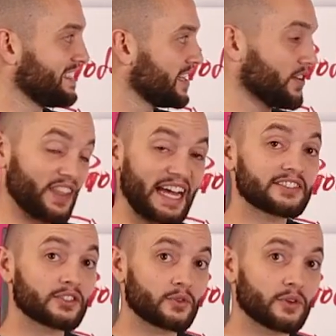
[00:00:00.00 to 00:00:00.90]
And tell
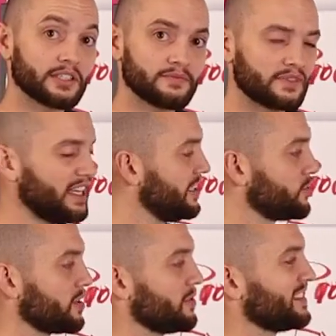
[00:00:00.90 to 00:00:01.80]
that story.
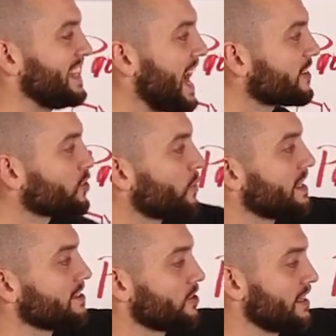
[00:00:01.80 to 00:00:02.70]
It's one of the most natural
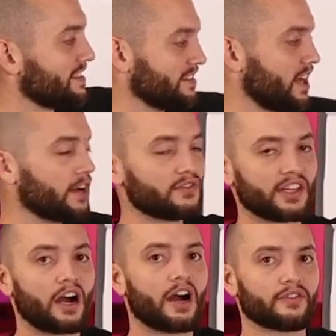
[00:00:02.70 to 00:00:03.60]
ways to create desire for
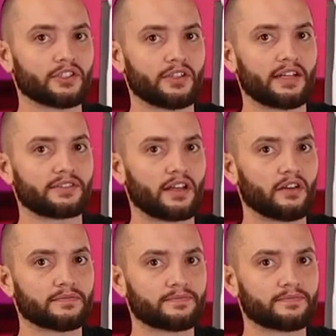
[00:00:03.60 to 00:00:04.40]
the offer you now sell.